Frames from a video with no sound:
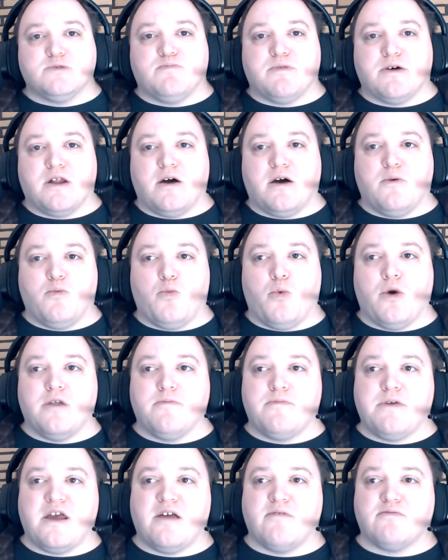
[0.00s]
but want to
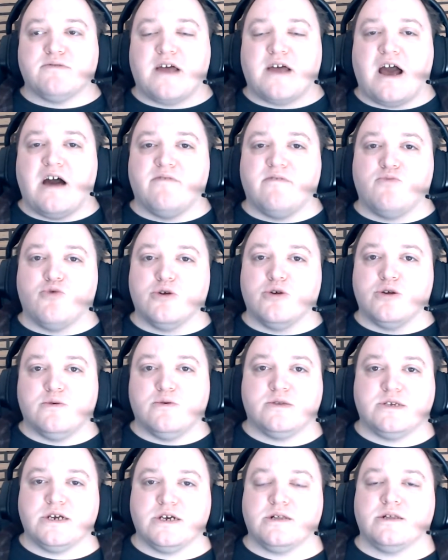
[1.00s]
be able to have more
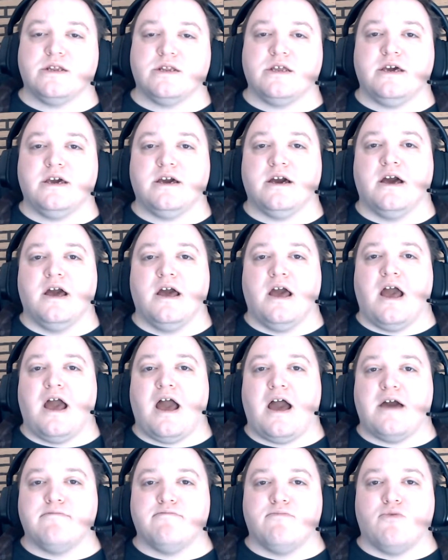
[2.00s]
utility
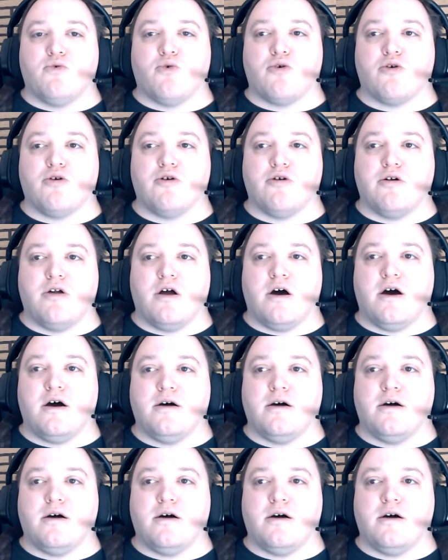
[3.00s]
and more